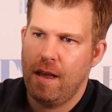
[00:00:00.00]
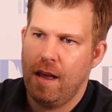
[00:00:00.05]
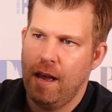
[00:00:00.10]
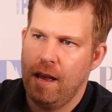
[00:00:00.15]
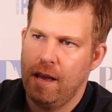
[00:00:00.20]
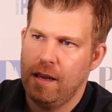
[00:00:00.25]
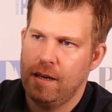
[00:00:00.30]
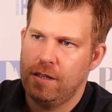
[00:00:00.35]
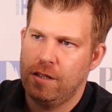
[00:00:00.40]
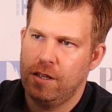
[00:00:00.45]

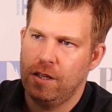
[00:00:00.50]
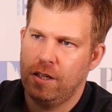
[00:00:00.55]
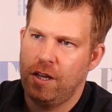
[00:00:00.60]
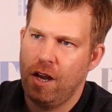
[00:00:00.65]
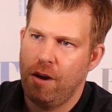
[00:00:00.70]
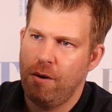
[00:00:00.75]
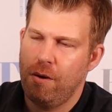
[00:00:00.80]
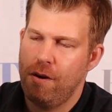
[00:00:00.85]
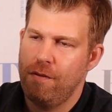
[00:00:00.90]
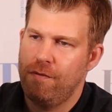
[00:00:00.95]
to
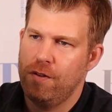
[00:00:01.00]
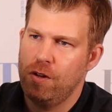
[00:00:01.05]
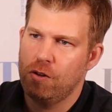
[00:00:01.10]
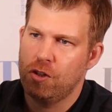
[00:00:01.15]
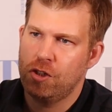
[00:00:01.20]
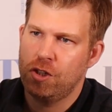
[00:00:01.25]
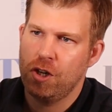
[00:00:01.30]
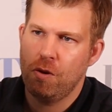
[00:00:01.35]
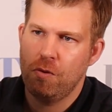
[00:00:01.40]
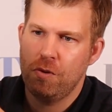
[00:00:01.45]
go over
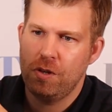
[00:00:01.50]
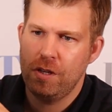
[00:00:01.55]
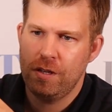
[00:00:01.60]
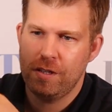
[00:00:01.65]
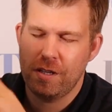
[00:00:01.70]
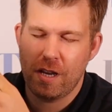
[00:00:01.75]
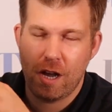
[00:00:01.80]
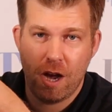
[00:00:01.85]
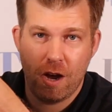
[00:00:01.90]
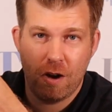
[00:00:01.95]
your
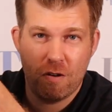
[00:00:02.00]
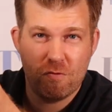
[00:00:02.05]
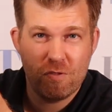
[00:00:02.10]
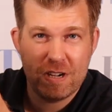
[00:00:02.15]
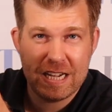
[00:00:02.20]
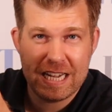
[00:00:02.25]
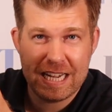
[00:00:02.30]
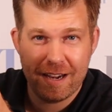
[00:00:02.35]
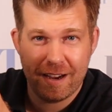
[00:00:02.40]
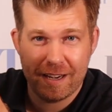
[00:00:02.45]
shoulders are
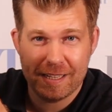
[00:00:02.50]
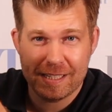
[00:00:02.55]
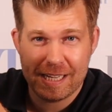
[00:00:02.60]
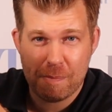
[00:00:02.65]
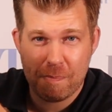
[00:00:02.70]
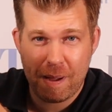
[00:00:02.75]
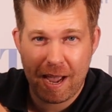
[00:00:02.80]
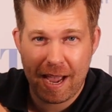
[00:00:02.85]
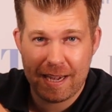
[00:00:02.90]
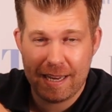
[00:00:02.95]
really
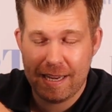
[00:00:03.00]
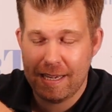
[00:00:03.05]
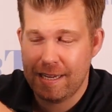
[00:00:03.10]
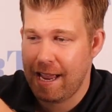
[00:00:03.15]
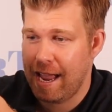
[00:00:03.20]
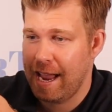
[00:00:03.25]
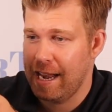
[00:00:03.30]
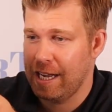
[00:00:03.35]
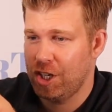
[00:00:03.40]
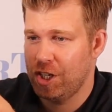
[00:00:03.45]
nicely padded
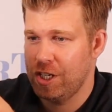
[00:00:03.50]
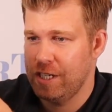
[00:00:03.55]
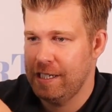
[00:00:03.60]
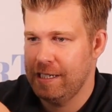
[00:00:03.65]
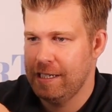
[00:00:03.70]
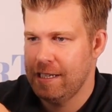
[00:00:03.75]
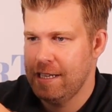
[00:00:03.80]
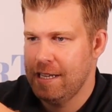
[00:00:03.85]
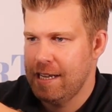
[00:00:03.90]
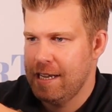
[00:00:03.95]
and
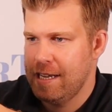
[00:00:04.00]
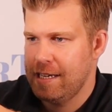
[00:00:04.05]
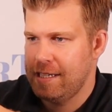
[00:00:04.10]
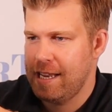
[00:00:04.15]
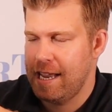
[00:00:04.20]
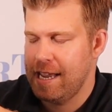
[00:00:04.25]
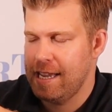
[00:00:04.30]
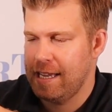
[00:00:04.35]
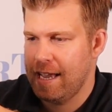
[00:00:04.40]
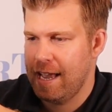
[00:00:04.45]
can
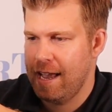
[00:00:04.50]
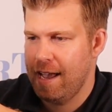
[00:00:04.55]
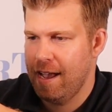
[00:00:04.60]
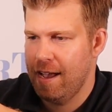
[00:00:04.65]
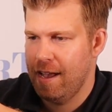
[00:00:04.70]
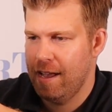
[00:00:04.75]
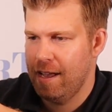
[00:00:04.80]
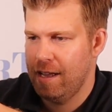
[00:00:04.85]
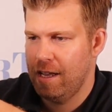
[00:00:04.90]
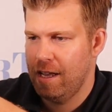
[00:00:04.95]
take
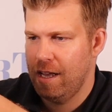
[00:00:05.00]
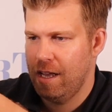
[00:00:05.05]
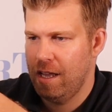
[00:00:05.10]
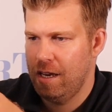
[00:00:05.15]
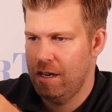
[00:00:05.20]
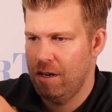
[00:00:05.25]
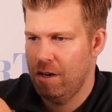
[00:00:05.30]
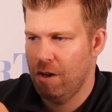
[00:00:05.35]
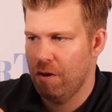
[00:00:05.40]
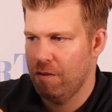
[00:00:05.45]

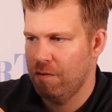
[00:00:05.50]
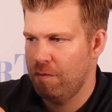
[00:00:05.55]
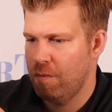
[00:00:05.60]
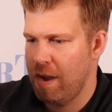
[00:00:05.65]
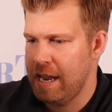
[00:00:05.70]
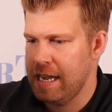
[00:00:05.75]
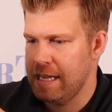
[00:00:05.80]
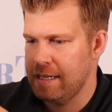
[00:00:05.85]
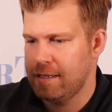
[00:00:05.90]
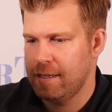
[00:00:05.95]
a lot of
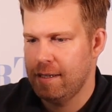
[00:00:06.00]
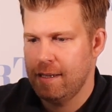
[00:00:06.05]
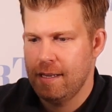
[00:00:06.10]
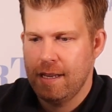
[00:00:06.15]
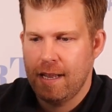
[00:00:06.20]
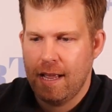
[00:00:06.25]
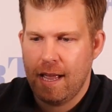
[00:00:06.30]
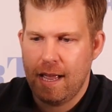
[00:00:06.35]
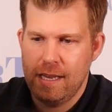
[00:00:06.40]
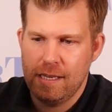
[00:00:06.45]
weight.
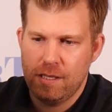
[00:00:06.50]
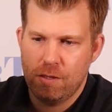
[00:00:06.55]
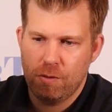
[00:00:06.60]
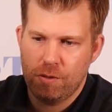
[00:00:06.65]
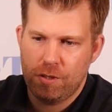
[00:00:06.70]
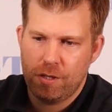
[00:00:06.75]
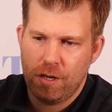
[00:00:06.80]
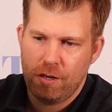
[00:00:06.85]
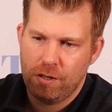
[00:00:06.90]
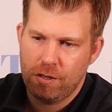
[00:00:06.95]
It's
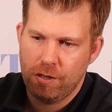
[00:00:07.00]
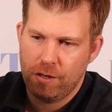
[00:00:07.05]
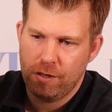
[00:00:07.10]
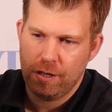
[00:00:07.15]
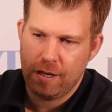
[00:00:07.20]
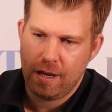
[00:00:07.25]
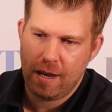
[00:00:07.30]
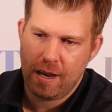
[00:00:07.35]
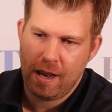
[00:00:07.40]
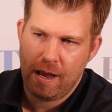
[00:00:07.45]
also
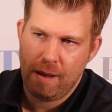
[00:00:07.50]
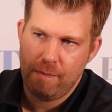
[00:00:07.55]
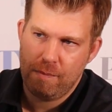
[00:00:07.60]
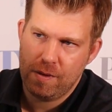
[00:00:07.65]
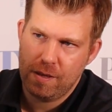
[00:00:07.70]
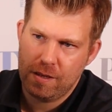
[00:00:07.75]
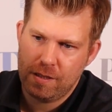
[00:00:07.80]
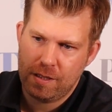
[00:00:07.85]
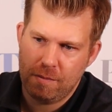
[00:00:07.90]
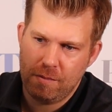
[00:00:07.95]
got
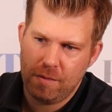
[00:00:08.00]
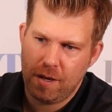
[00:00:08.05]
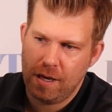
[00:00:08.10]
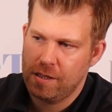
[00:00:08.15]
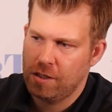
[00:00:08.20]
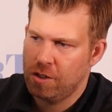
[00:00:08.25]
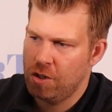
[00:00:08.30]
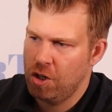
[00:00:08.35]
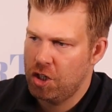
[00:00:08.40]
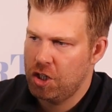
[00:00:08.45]
some
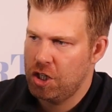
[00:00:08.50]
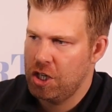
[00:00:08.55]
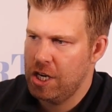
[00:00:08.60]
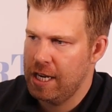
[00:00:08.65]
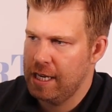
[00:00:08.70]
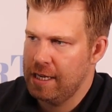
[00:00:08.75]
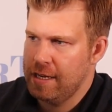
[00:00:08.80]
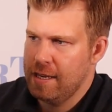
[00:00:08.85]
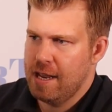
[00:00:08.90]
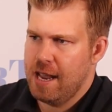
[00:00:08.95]
nice
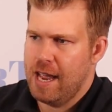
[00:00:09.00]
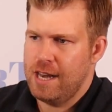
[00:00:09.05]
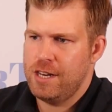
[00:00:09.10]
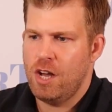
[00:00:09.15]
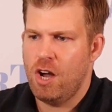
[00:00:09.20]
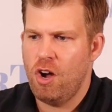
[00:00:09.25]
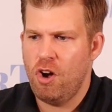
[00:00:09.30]
cushioning, and the